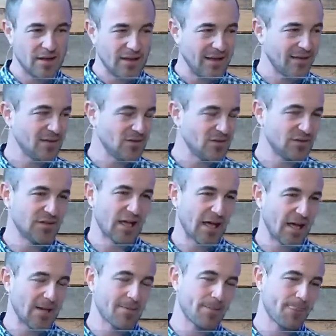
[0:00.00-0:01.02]
in today.
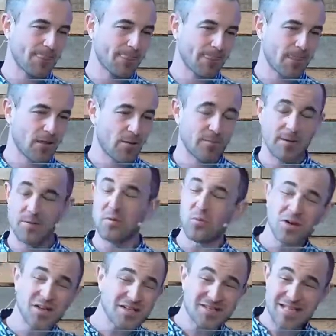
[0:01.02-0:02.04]
Maybe you
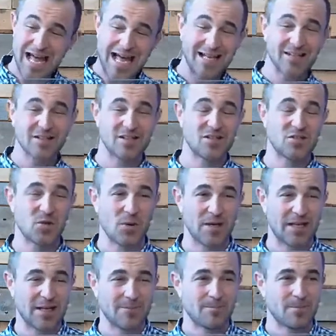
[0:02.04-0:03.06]
want to stand and join
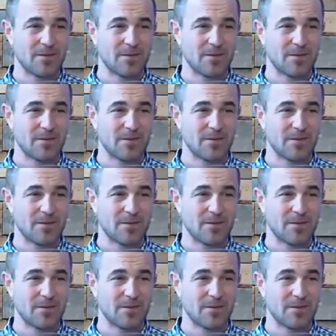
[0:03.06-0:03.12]
him.